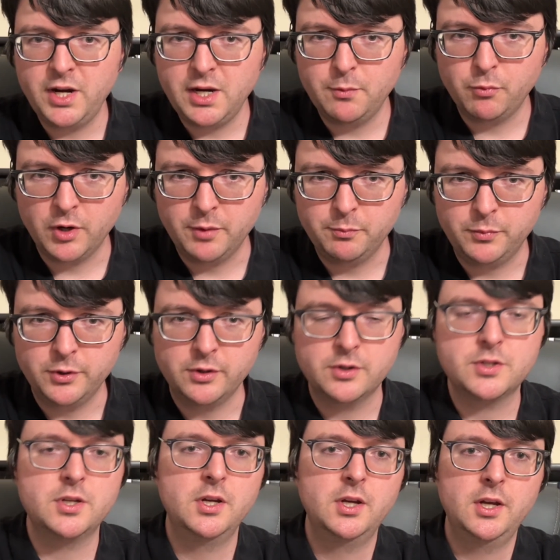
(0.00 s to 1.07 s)
print
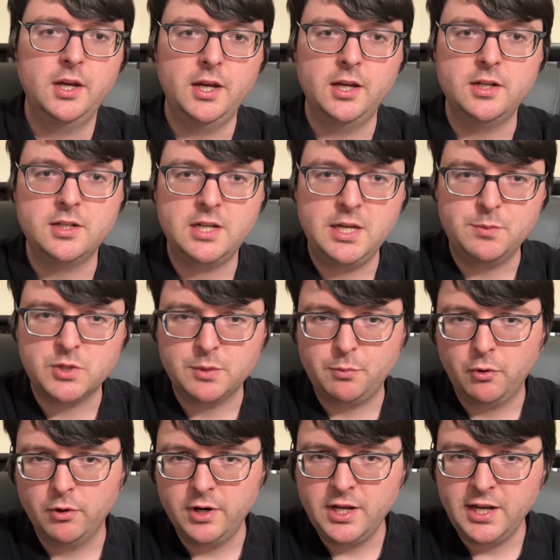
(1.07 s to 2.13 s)
books, and keep
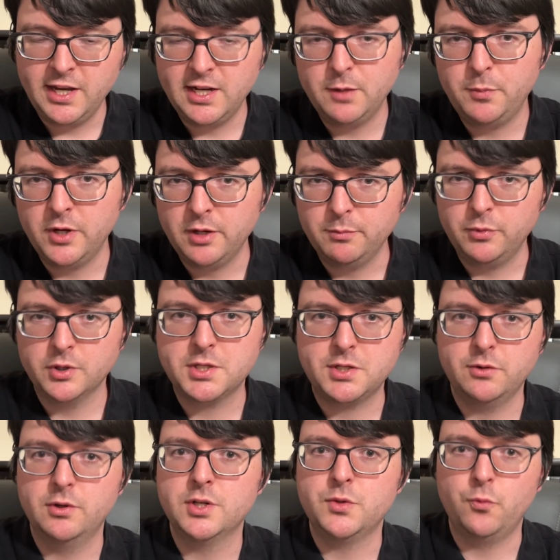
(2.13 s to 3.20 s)
supporting independent
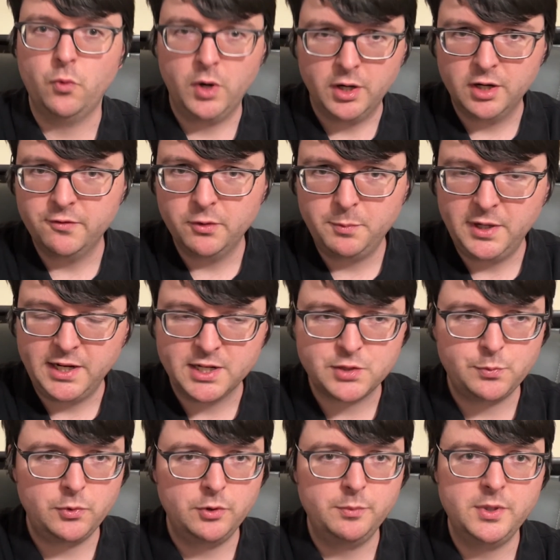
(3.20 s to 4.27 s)
bookstores wherever possible,